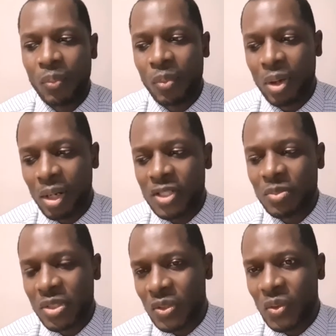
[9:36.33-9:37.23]
caused
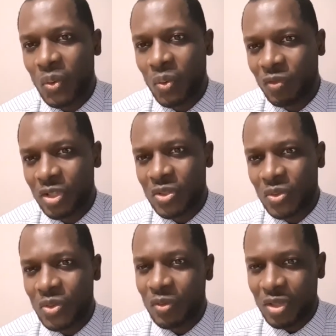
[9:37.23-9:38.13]
me to go over to
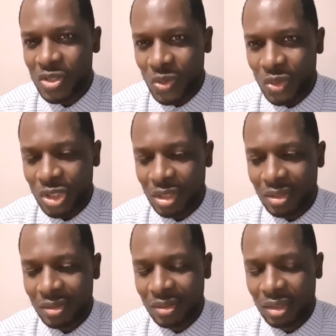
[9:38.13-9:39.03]
Nova Scotia.
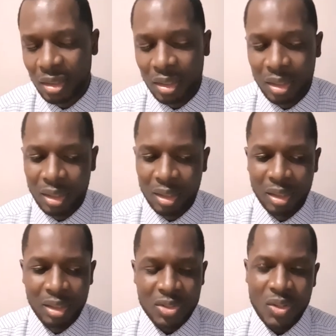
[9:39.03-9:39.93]

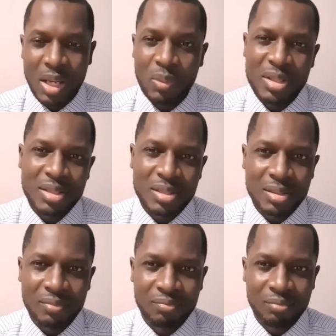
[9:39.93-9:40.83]
So that
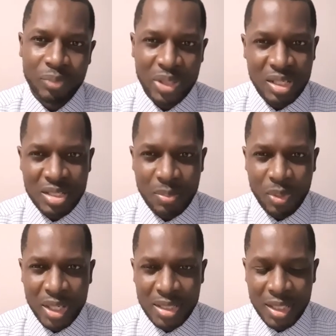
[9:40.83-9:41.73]
was pretty
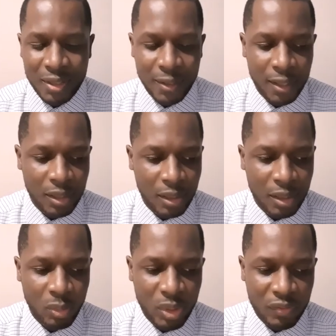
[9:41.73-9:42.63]
disappointing.
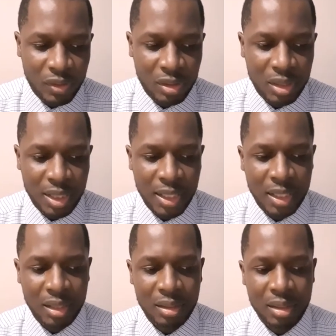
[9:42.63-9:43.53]
However,
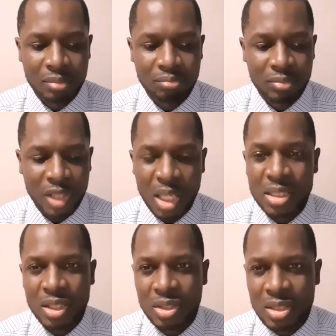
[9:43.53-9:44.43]
I
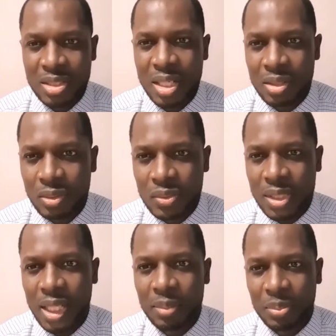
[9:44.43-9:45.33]
continued to send out
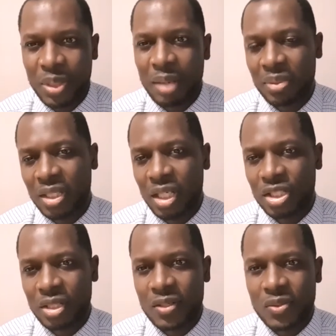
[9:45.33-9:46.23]

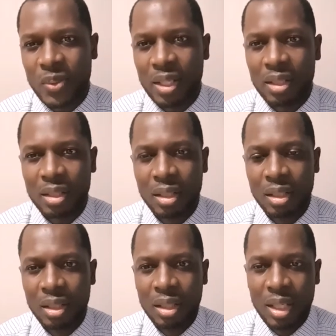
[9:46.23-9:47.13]
applications while
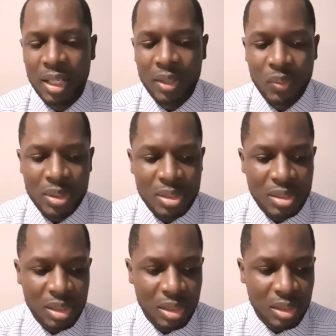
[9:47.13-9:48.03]
I was
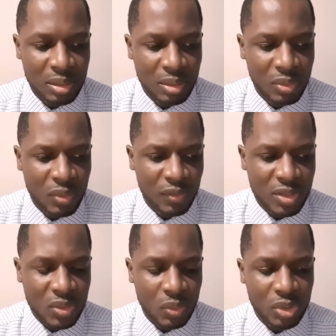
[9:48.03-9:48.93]
in Nova
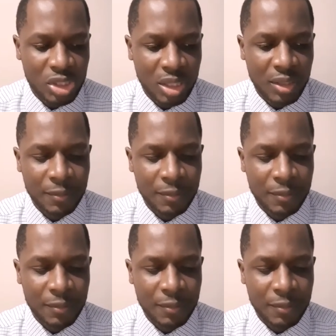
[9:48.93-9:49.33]
Scotia.